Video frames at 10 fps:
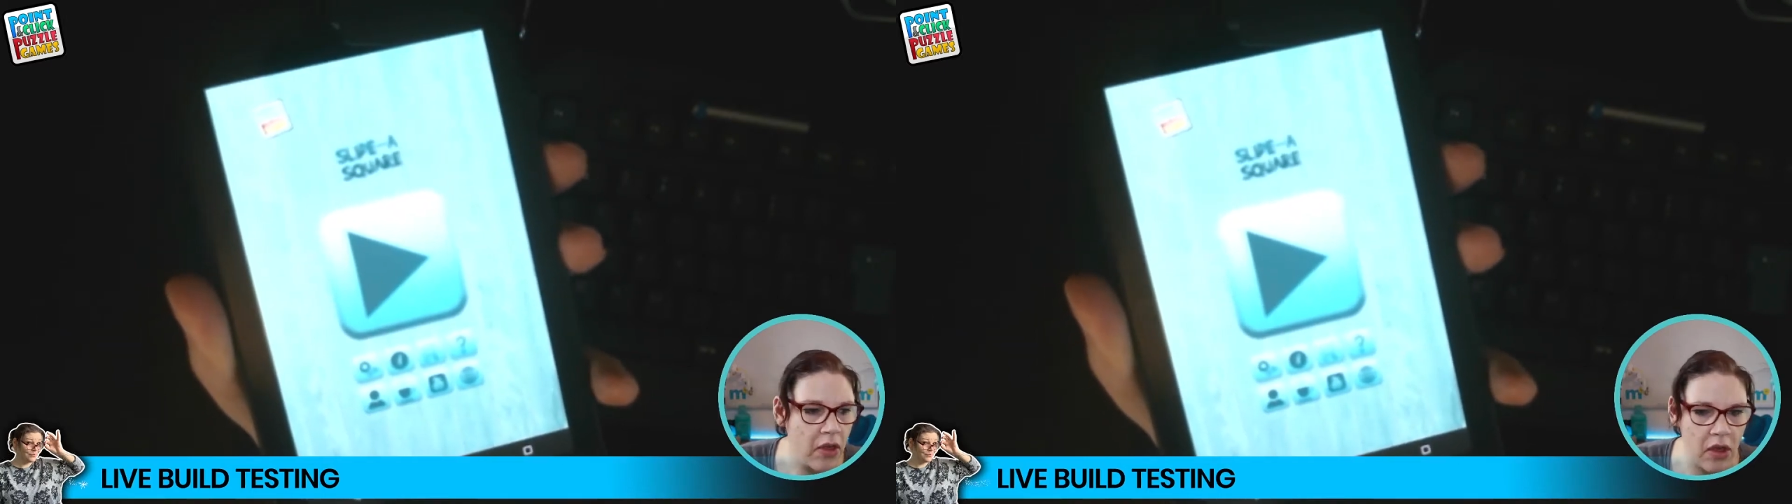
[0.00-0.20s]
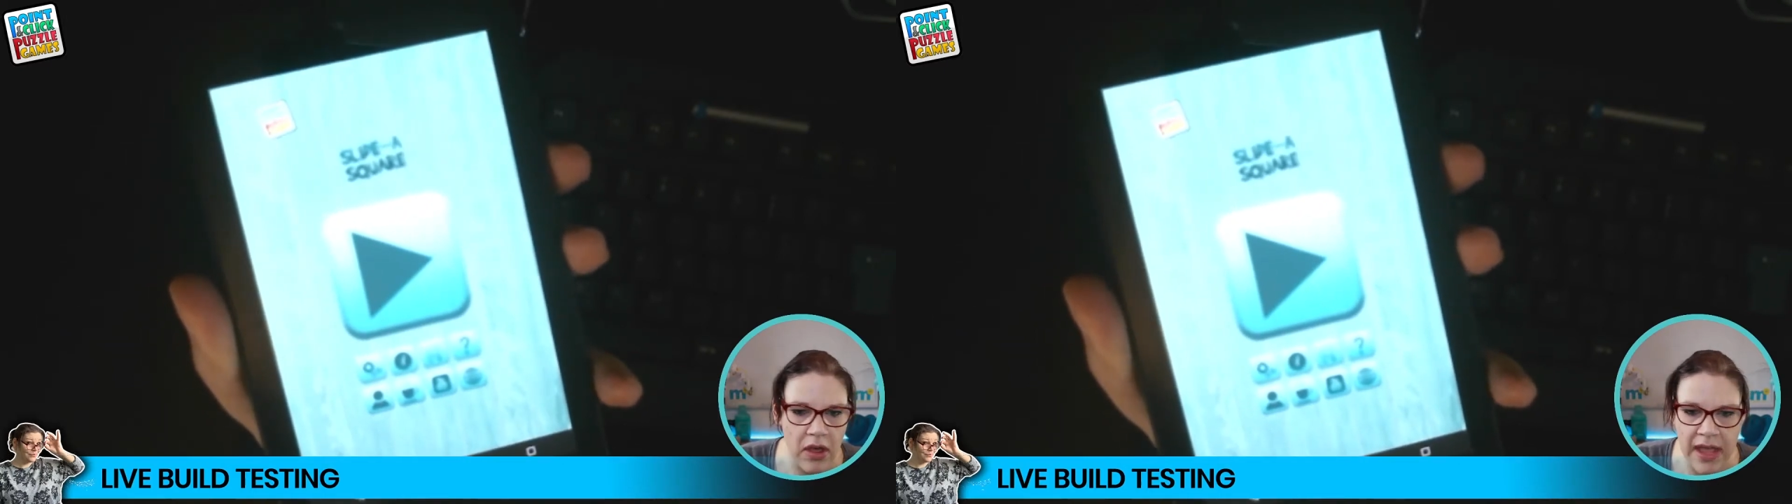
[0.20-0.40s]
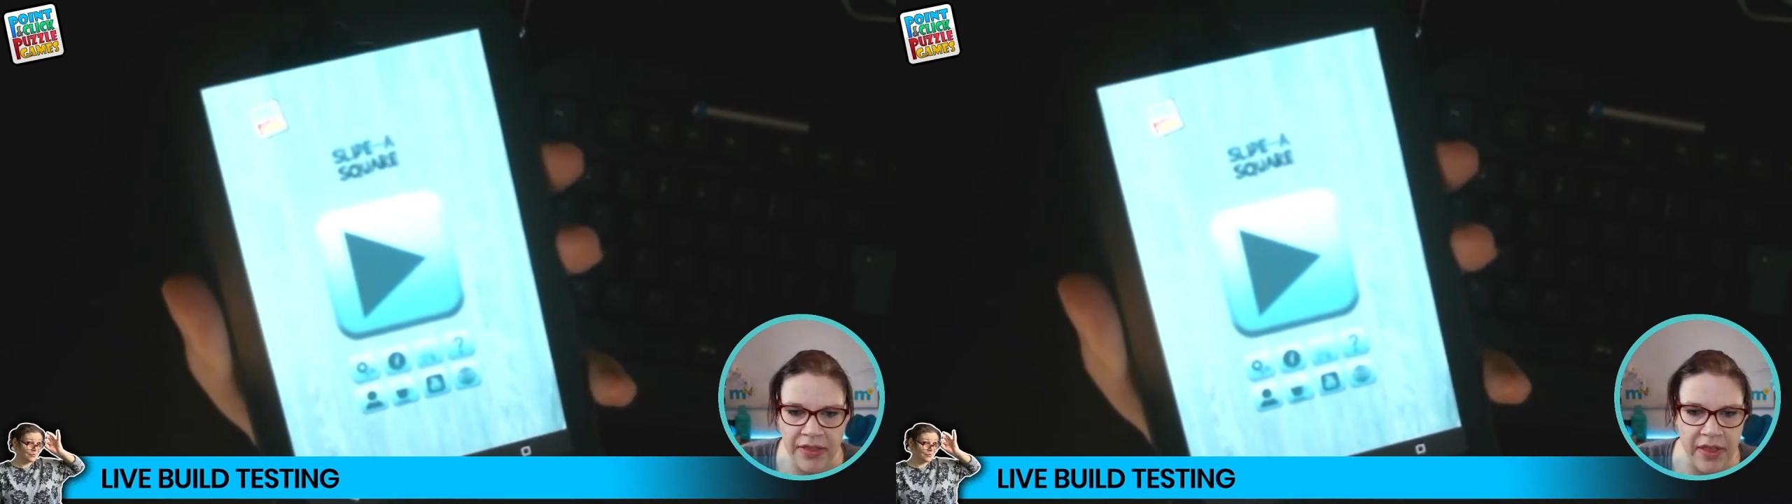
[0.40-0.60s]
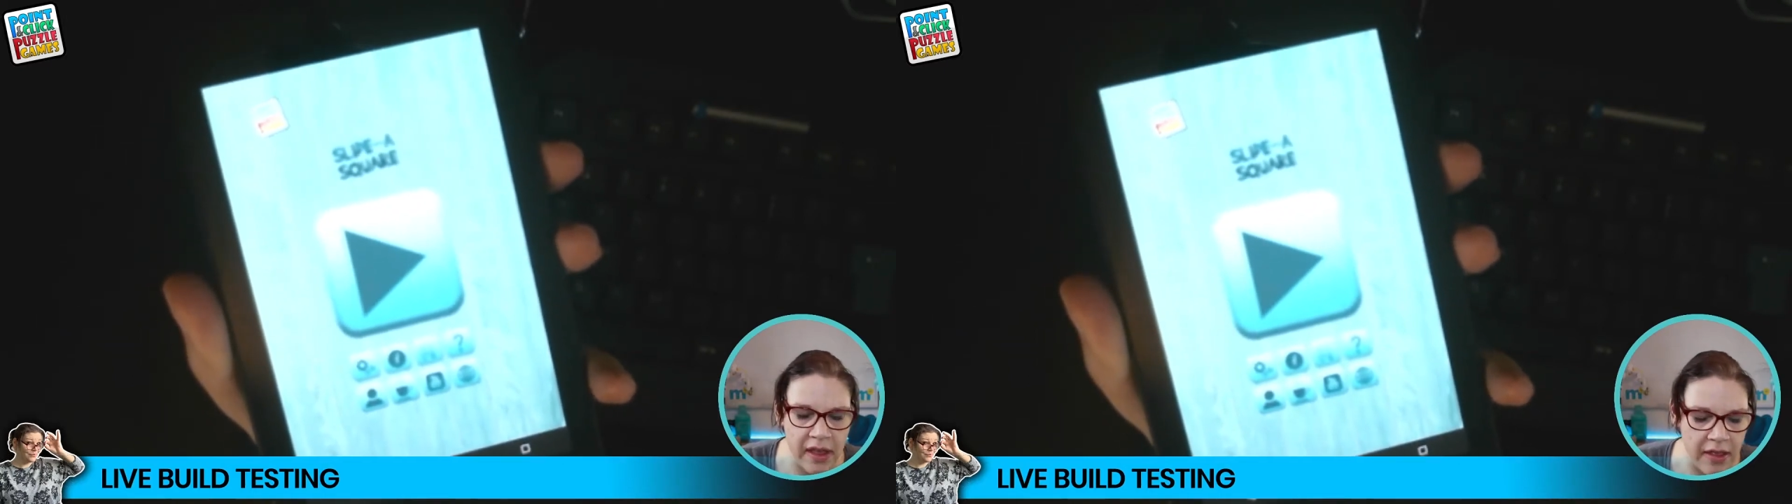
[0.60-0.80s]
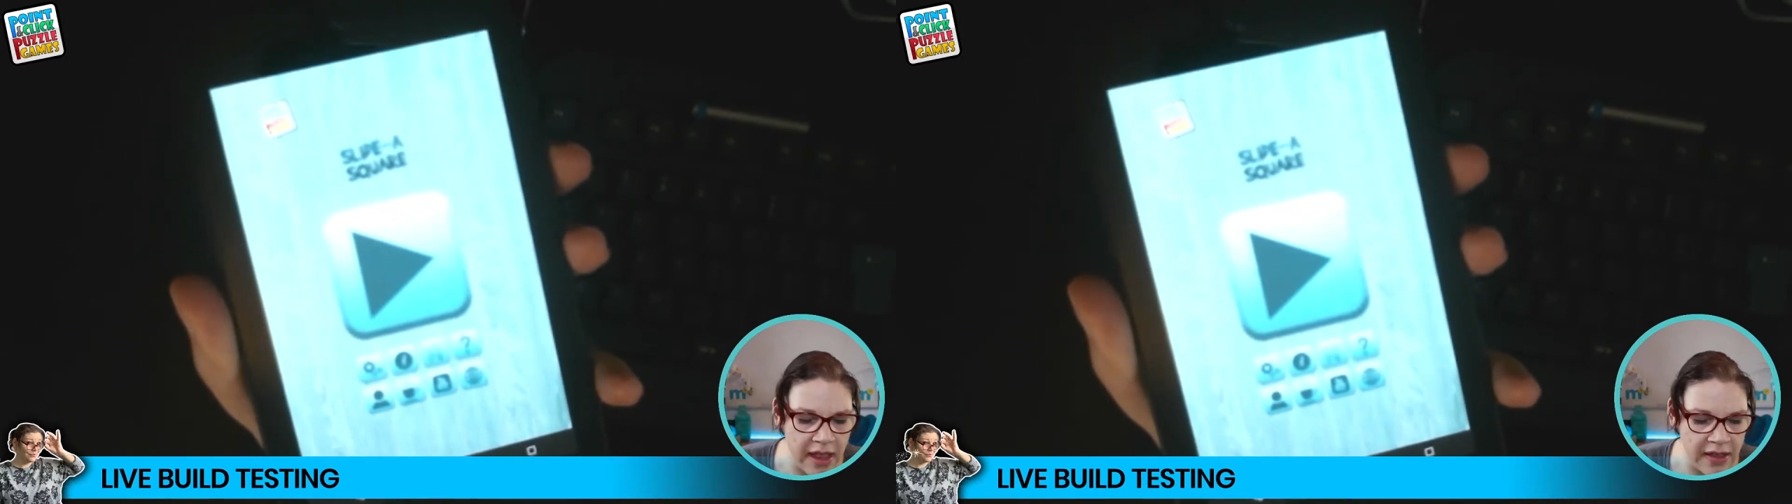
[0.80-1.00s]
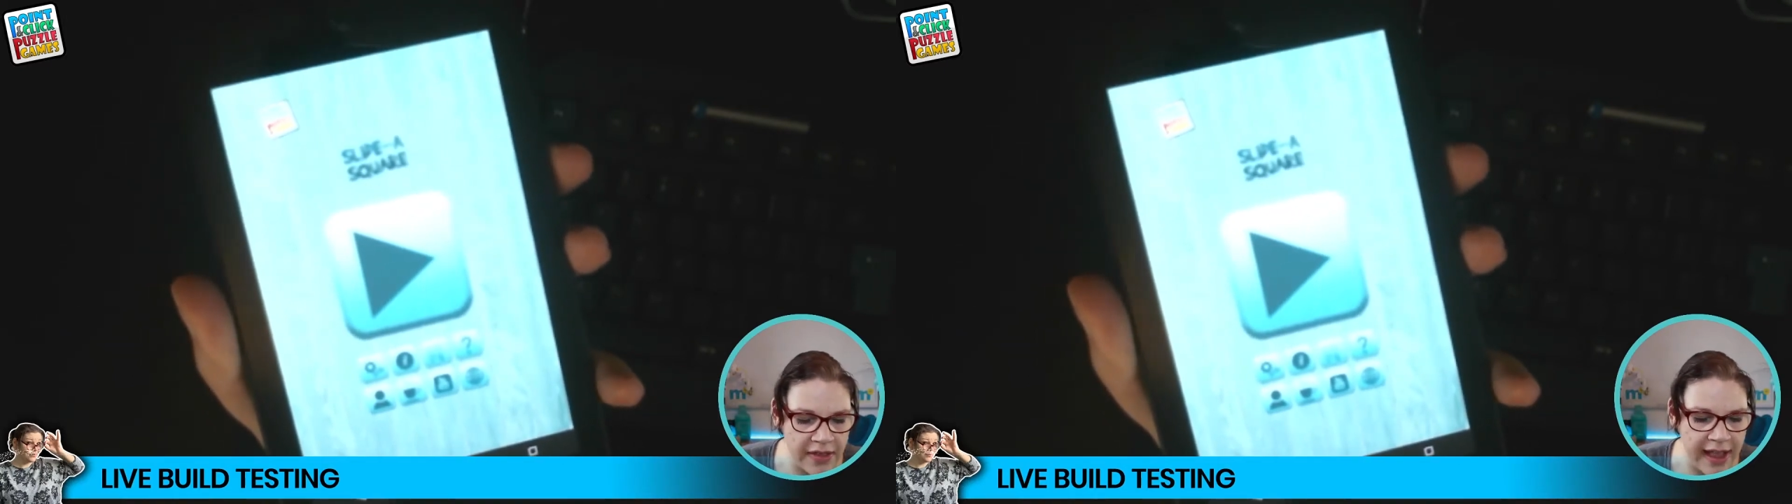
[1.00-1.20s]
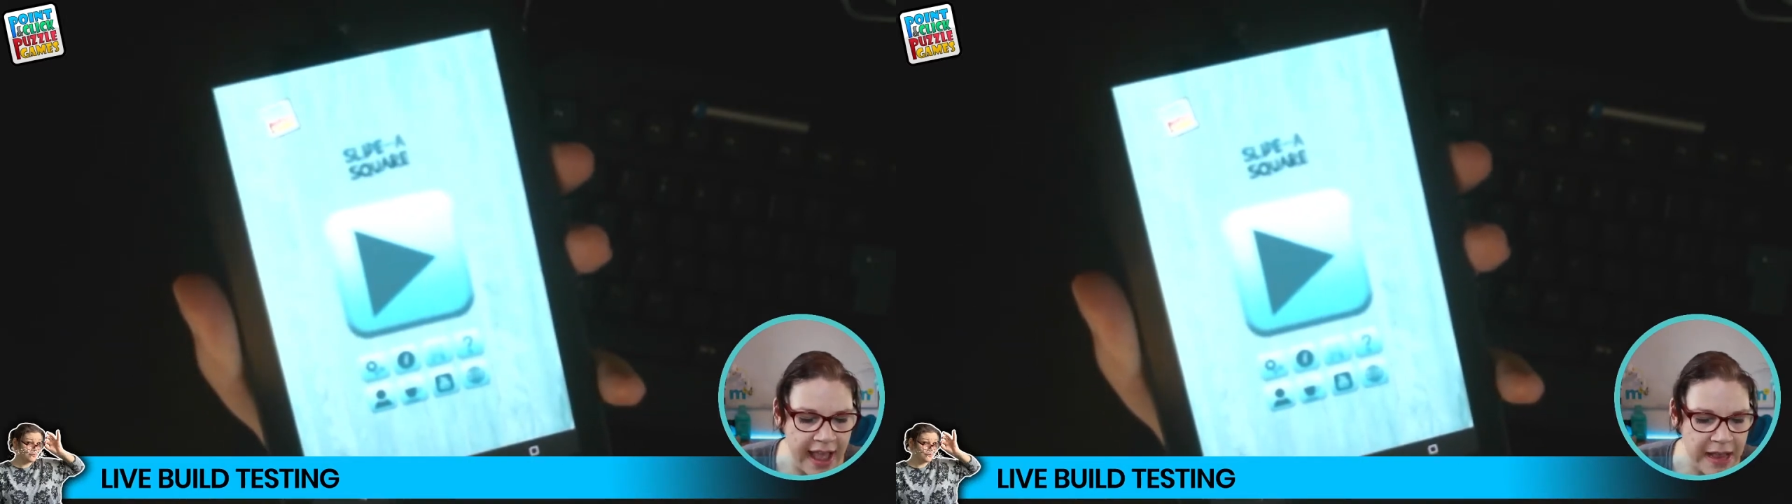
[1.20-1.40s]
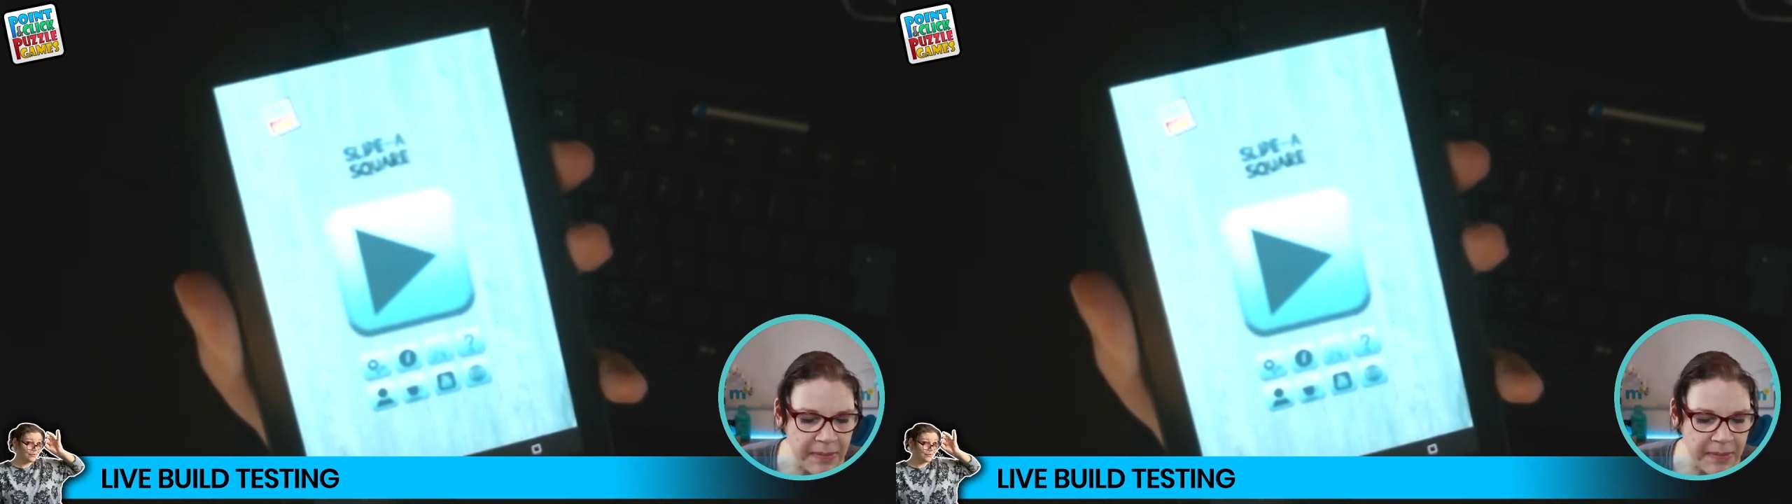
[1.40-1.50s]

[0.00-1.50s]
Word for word: in the in the game